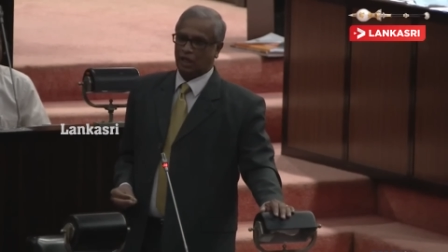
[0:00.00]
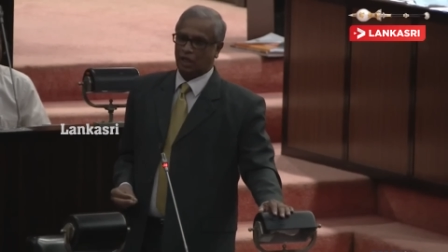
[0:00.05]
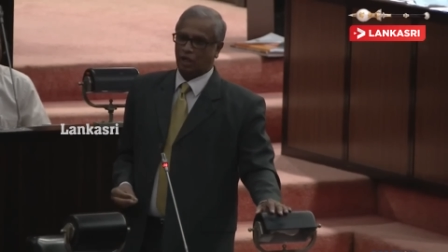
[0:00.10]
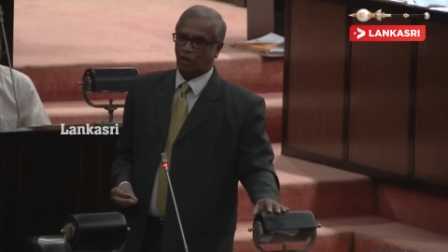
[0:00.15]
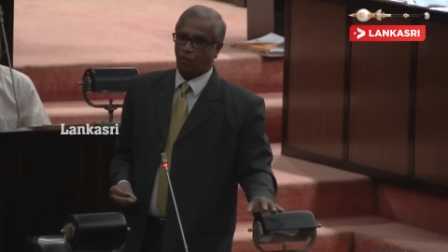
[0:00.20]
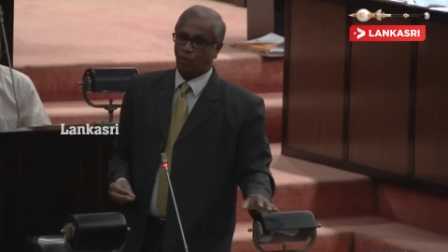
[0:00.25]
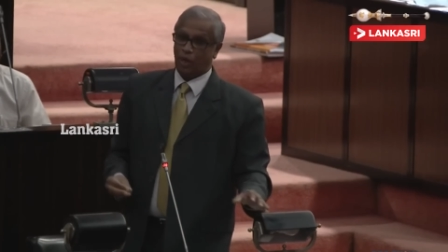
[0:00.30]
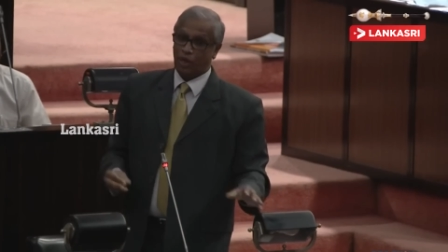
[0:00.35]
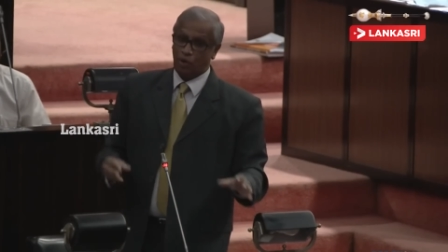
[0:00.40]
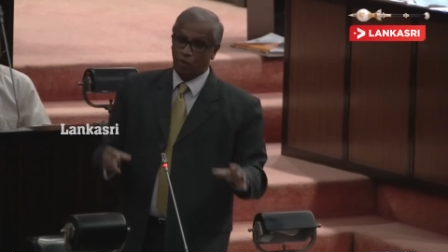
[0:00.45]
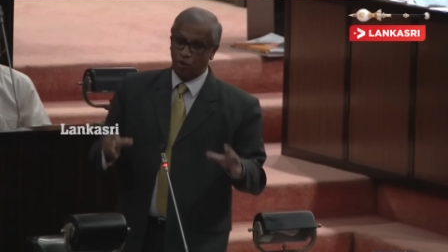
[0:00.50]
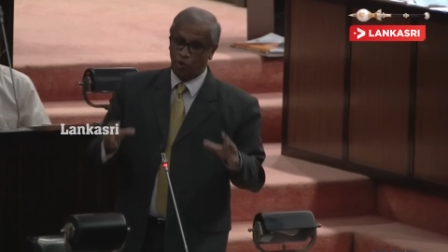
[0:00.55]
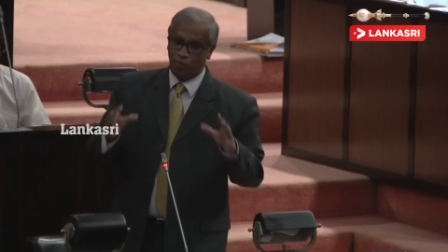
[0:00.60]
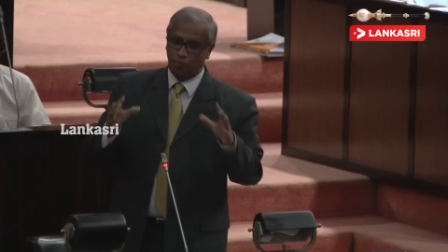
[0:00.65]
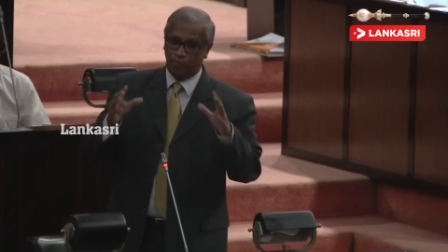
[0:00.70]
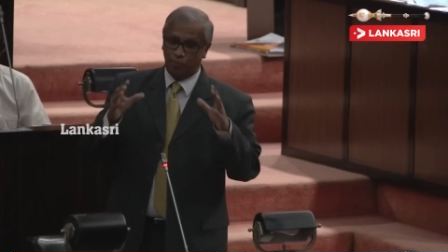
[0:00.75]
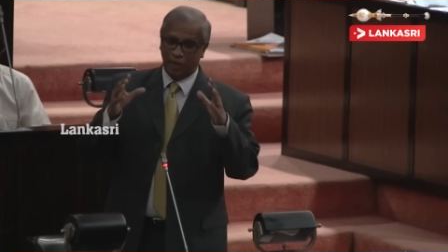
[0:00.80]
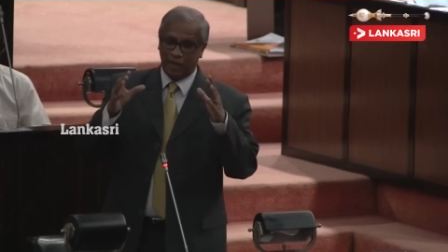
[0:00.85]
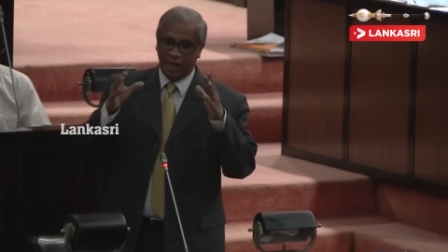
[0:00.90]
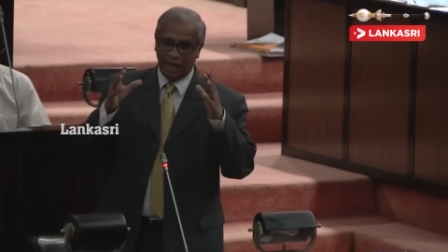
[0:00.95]
Now, when you
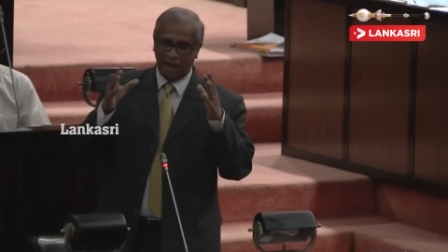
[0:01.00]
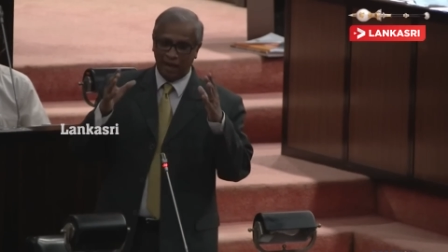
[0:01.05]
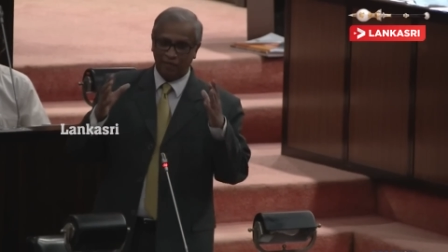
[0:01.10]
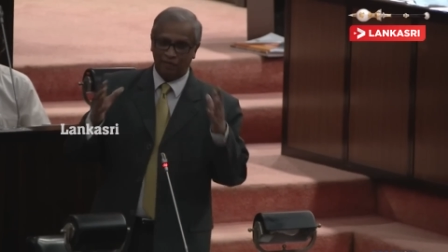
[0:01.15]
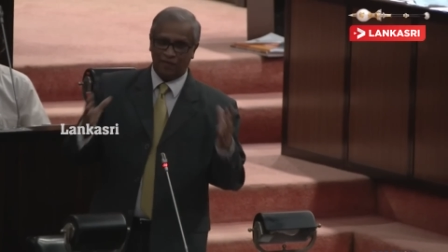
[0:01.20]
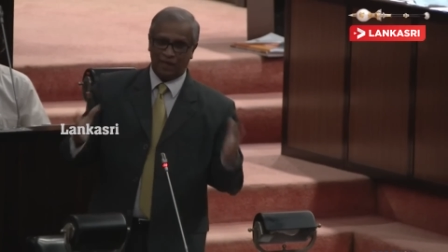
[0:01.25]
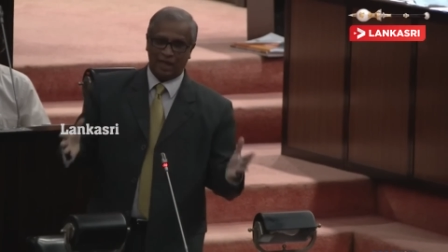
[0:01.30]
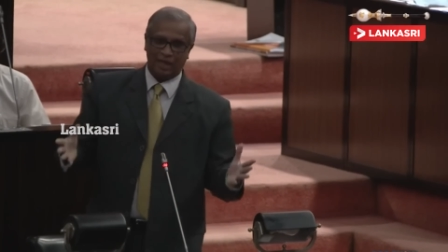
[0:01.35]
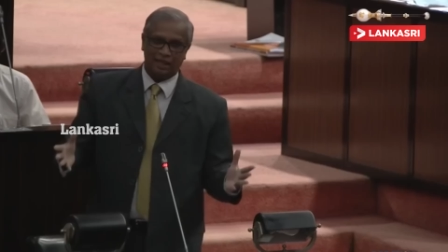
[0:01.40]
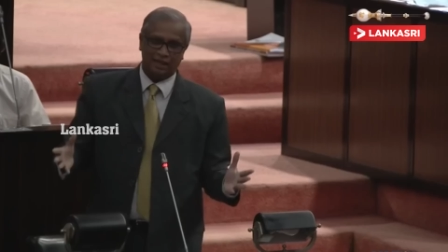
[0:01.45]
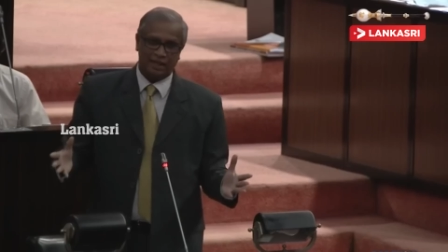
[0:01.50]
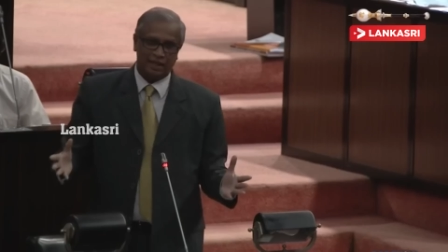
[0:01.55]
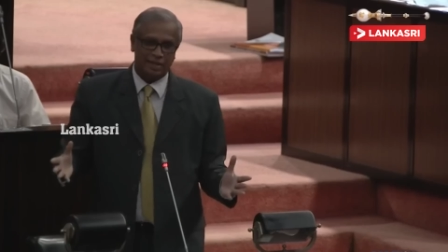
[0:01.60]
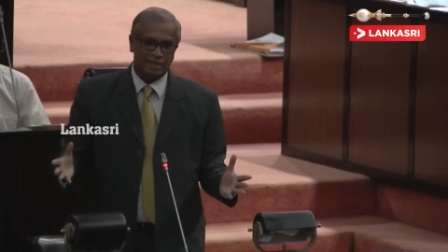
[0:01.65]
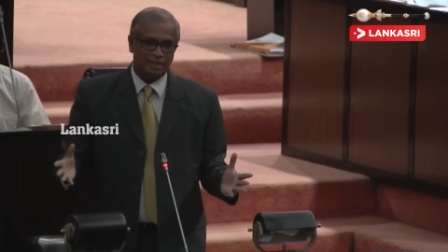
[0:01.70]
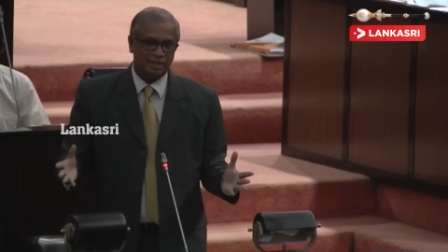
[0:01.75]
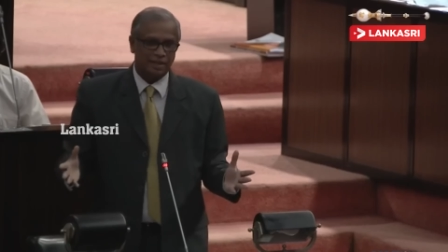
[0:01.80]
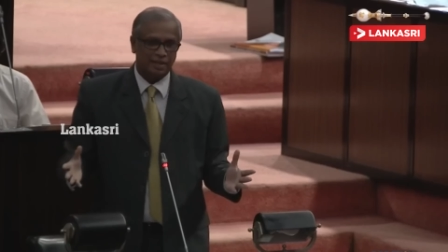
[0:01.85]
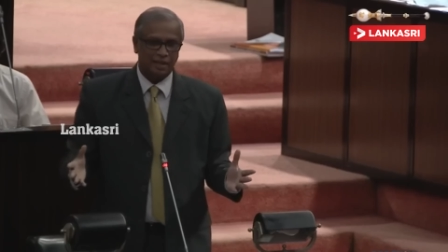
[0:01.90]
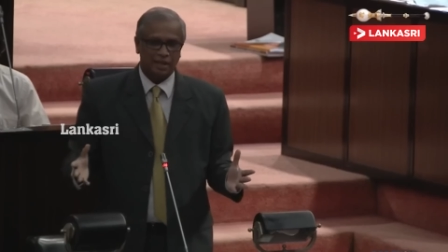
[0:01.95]
behave like
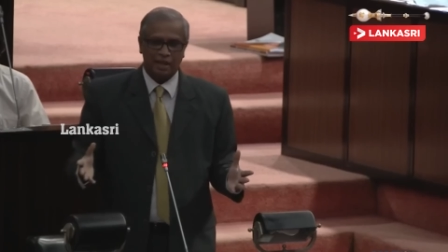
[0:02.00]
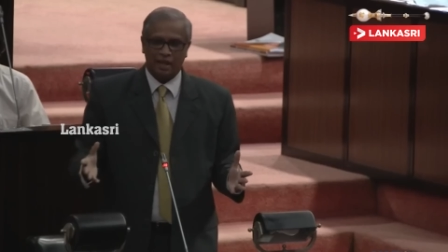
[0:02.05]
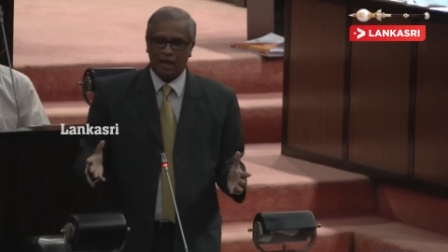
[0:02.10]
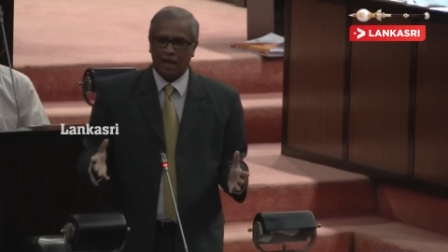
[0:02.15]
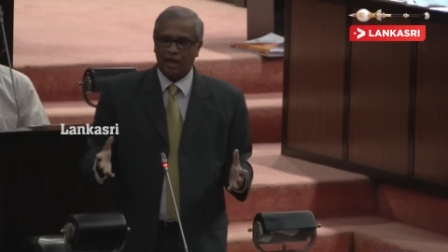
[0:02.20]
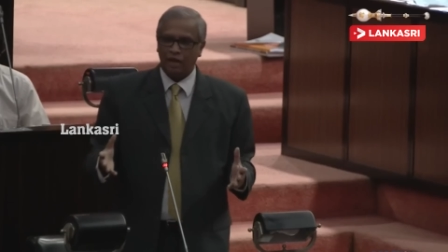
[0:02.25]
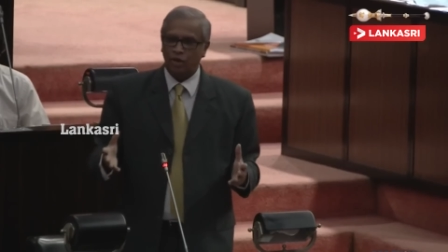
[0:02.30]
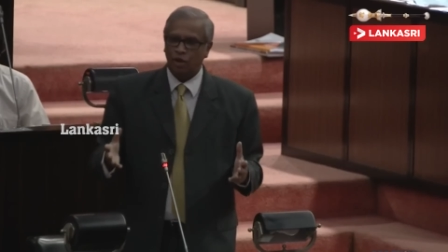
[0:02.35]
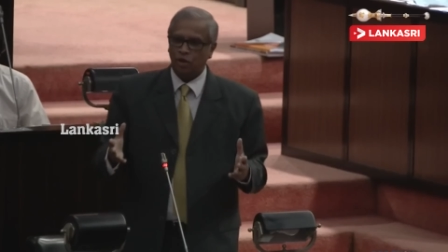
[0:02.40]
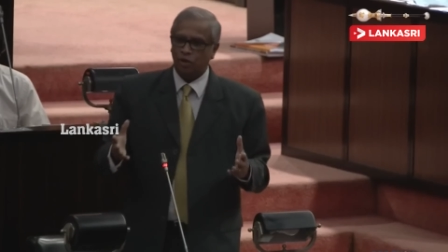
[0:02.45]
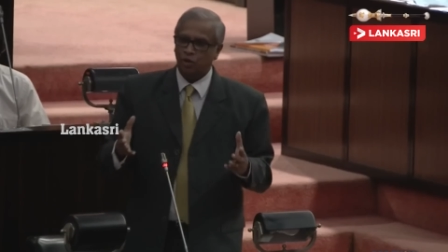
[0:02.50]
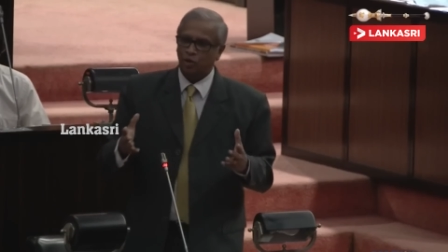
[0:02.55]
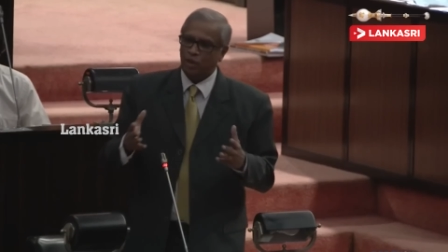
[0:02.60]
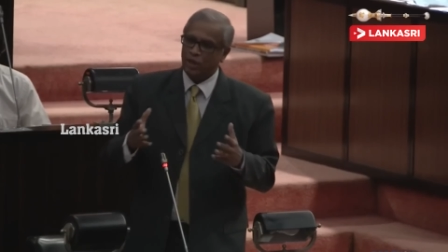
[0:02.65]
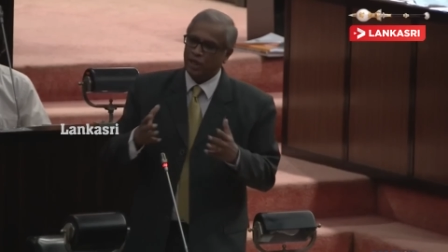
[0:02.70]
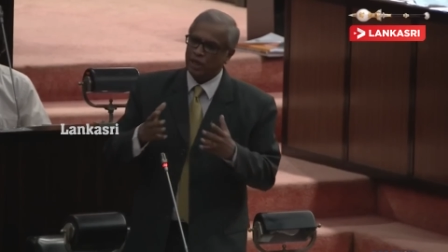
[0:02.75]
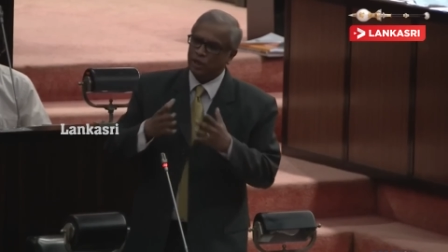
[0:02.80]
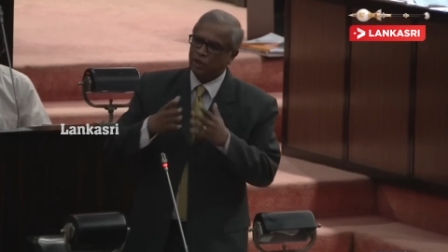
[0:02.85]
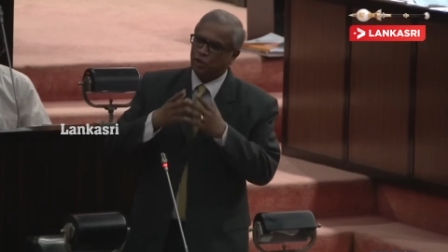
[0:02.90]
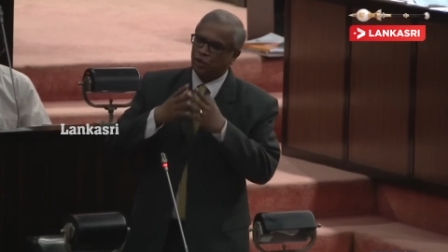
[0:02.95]
this, and you are
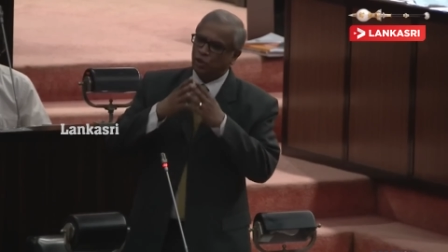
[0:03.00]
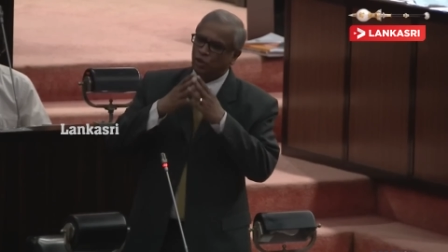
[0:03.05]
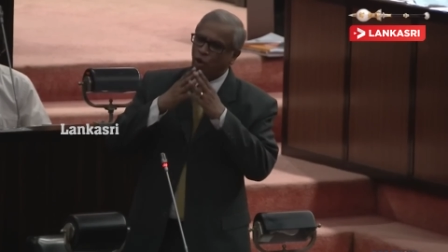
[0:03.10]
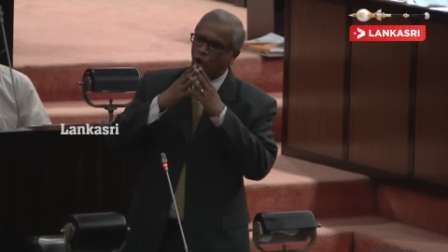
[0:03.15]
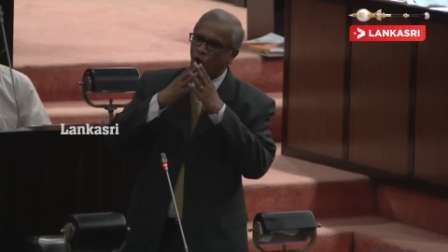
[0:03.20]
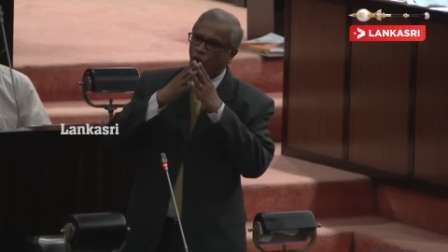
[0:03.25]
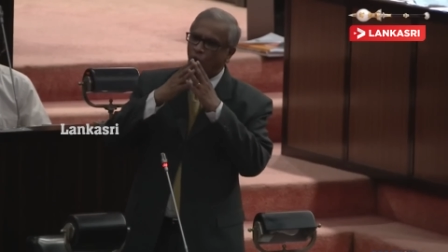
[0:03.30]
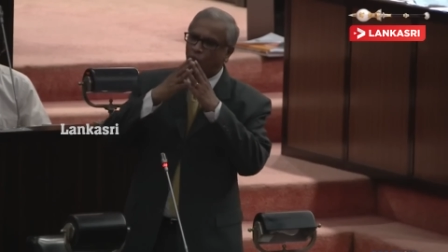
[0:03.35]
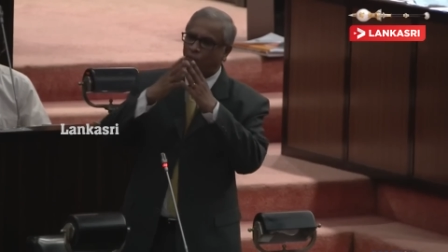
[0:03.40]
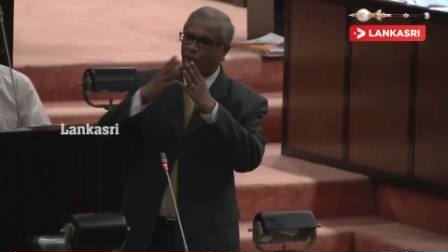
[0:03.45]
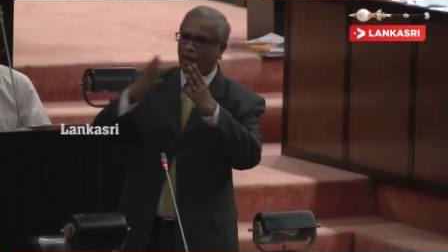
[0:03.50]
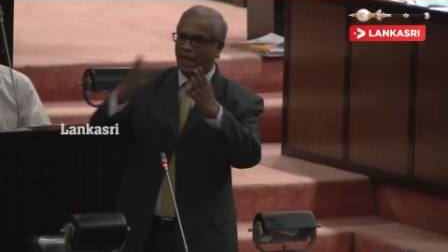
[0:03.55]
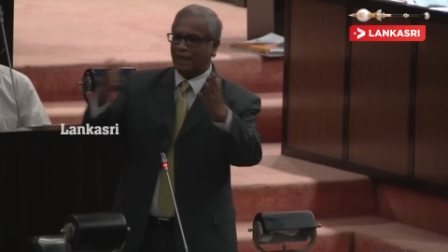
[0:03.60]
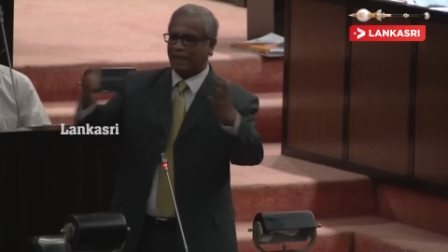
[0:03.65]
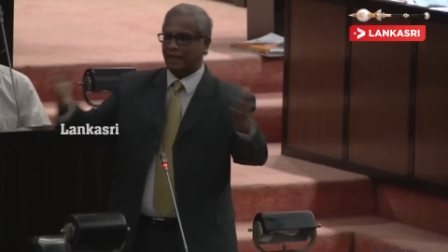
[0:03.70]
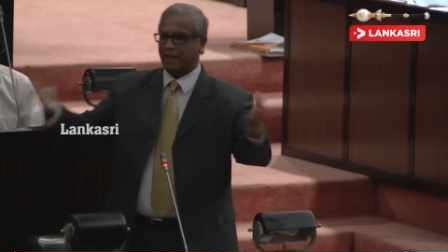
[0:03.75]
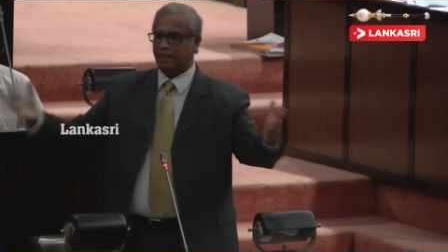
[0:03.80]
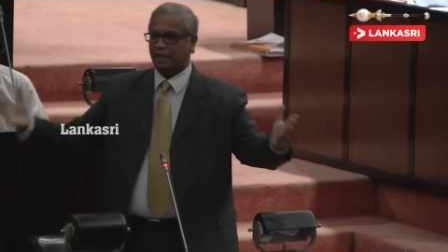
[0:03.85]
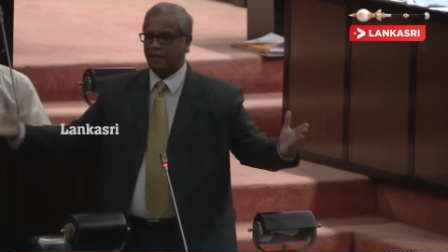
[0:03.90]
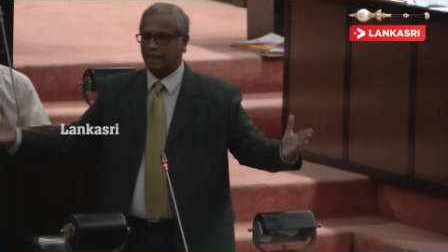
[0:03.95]
doing it so
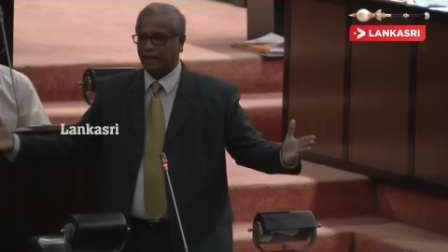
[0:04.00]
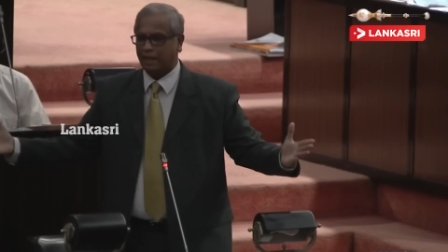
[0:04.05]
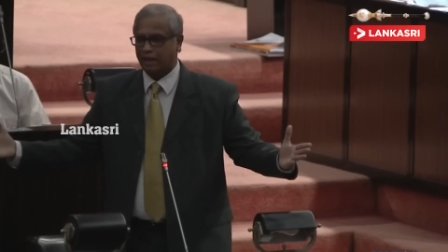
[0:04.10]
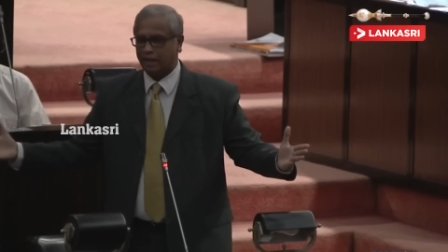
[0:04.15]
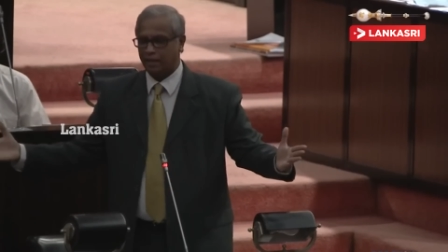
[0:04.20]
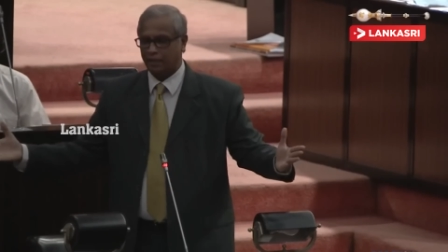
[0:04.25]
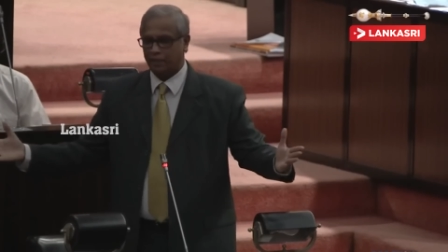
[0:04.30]
blatantly,